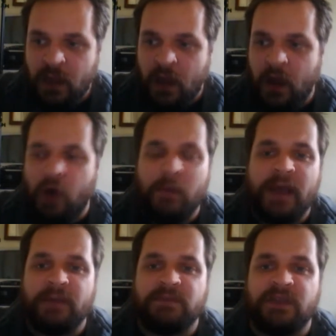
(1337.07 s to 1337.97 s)
all by
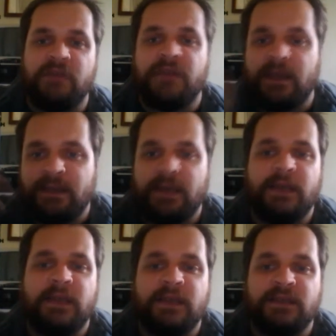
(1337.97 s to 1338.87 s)
himself and not
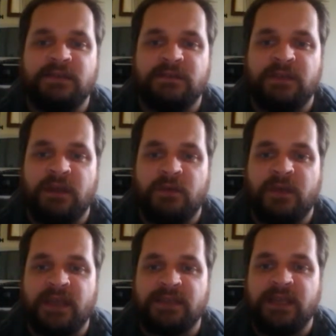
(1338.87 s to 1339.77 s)
tending to his
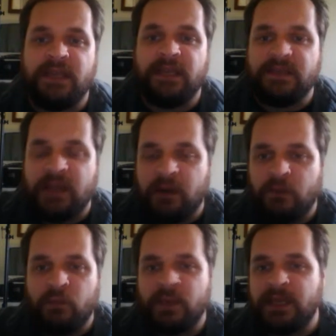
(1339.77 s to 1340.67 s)
things that he needs out.
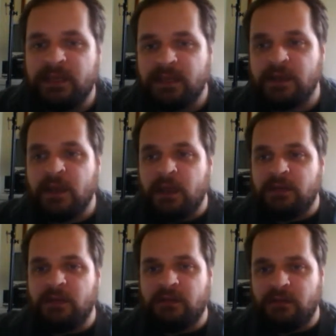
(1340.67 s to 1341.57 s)
We need to
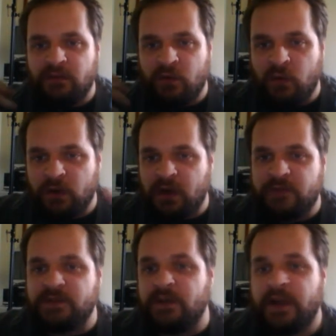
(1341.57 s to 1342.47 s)
cordon
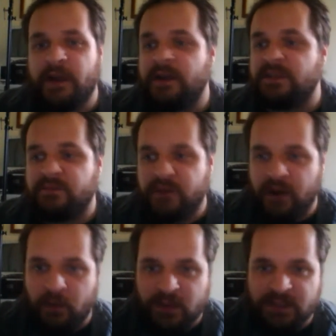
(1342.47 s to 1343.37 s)
off certain areas and figure
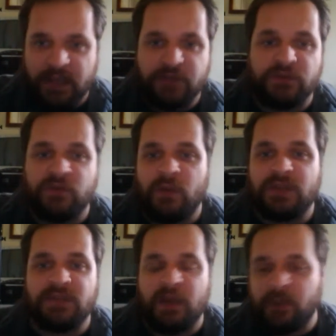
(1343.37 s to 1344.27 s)
out what's dangerous and
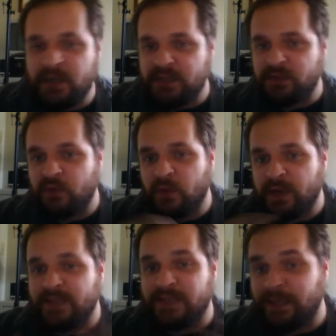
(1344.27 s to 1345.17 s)
what's not. We need to start
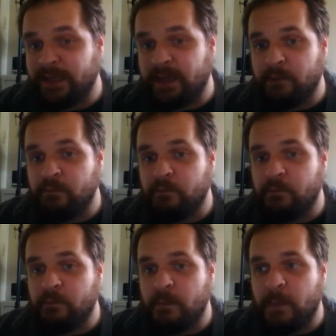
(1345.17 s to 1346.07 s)
organizing cleanup.
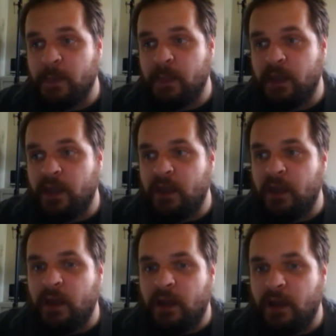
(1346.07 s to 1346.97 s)

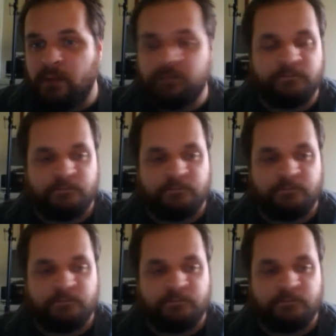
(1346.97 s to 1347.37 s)
Um,